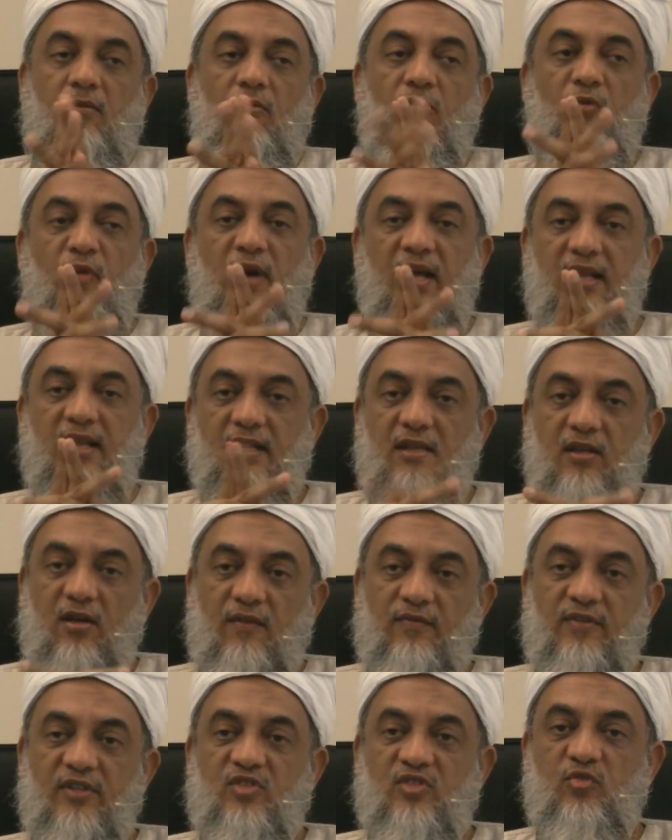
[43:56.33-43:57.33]
wealth
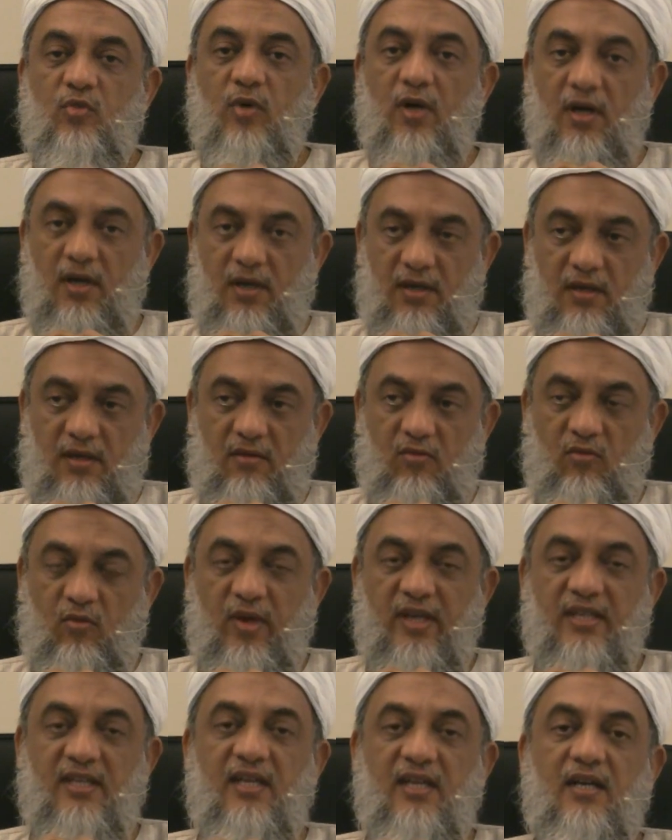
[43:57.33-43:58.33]
of this world,
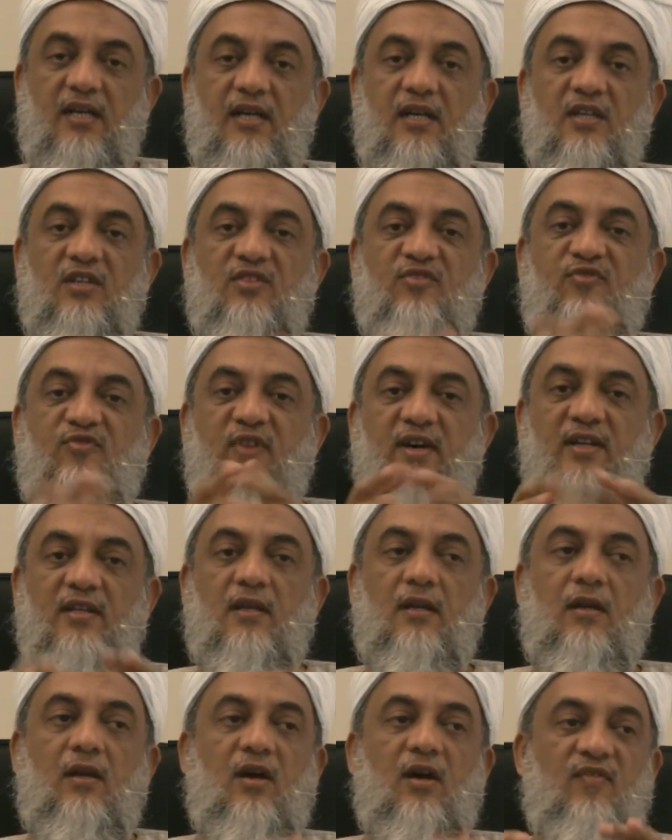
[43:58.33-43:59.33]
whether it is
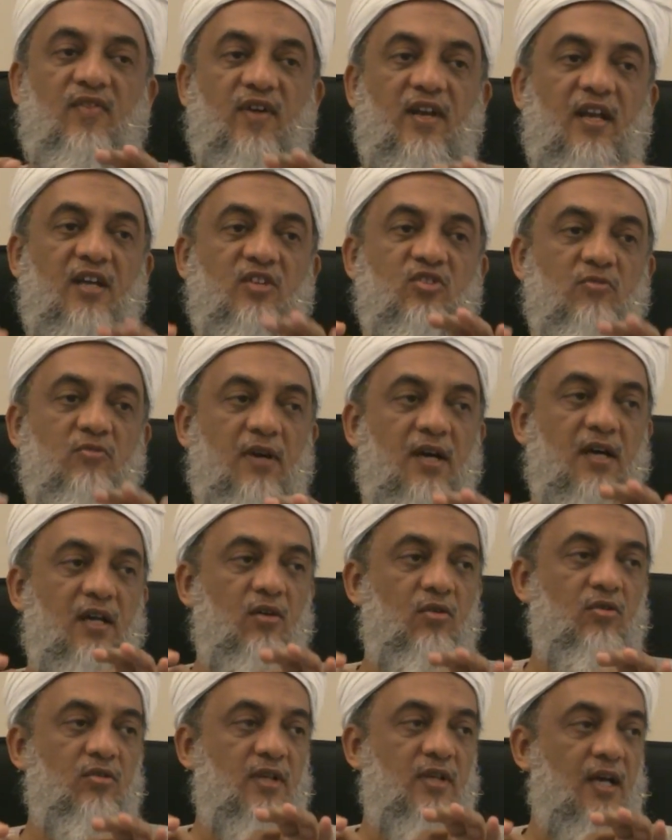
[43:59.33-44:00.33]
fadl of Allah
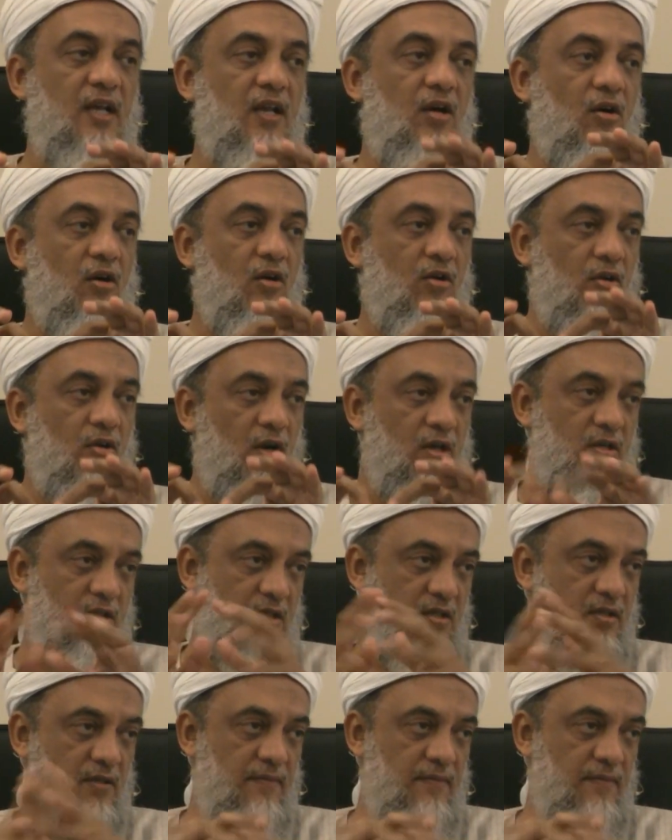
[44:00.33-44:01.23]
subhanahu wa ta'ala or not,